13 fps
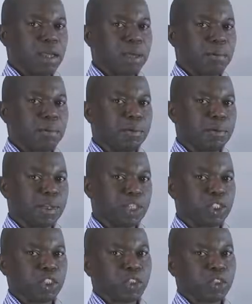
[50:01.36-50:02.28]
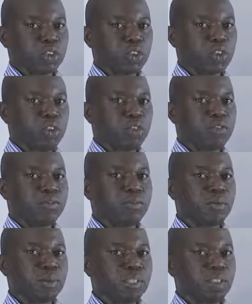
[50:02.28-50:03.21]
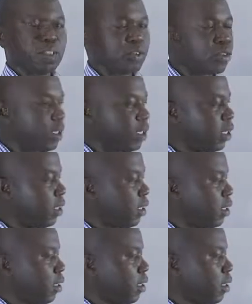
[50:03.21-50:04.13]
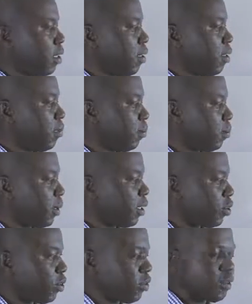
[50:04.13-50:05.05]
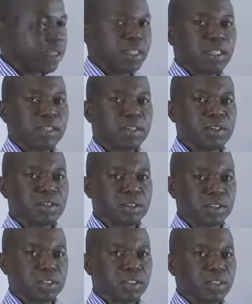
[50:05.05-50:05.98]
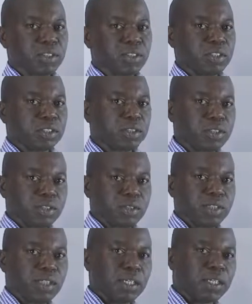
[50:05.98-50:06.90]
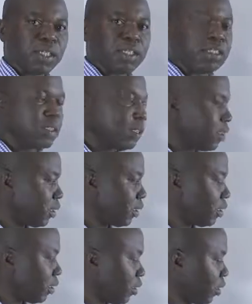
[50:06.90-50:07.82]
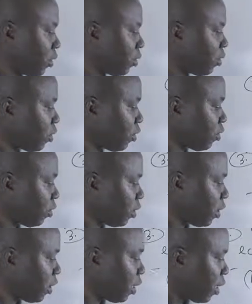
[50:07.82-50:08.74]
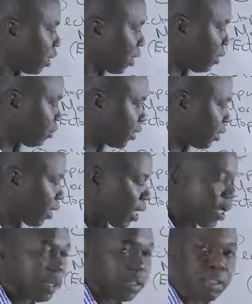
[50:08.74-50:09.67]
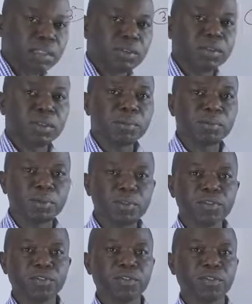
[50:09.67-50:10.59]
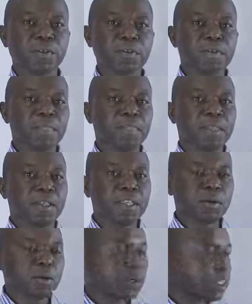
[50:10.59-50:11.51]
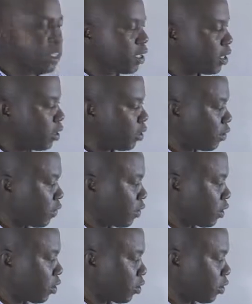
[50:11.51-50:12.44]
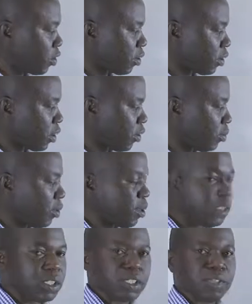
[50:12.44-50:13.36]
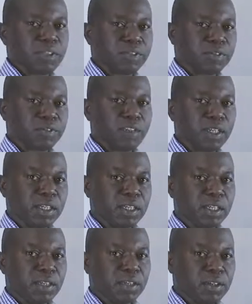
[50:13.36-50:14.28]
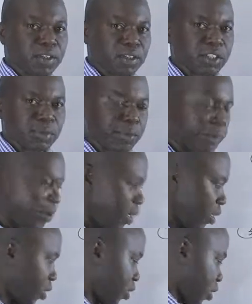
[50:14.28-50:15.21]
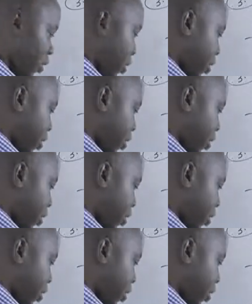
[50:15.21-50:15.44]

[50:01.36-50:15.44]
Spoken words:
a population of more stronger population of the host. So in essence, it also comes in handy to improve the quality of the stock, the quality of the host population